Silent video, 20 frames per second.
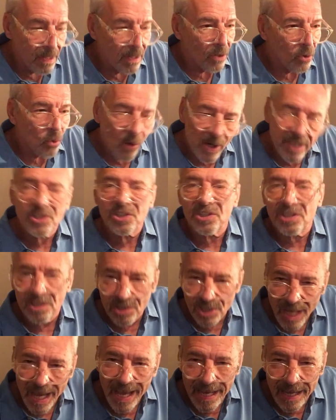
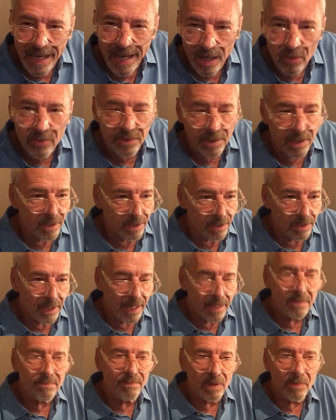questions hang out there,
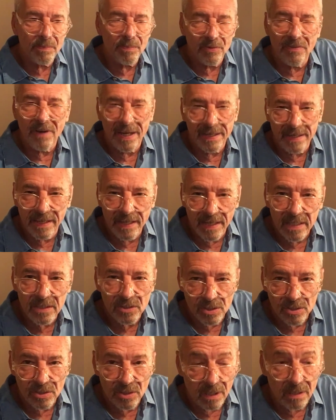not be providing
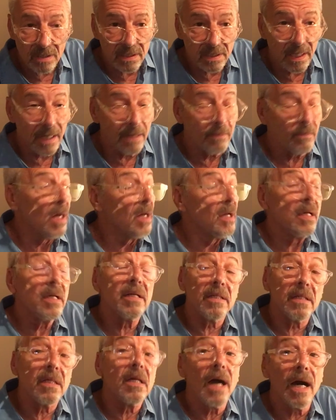answers all the time.
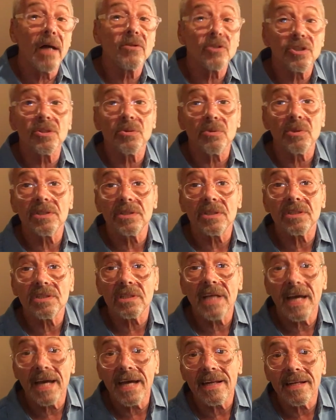How Jewish
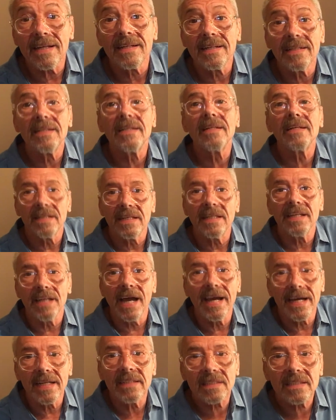is that? He
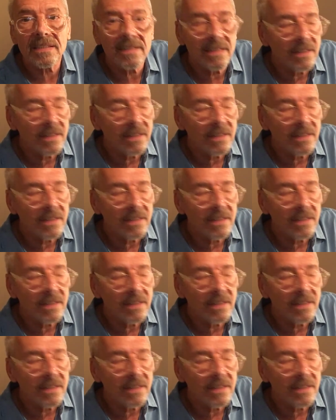asked.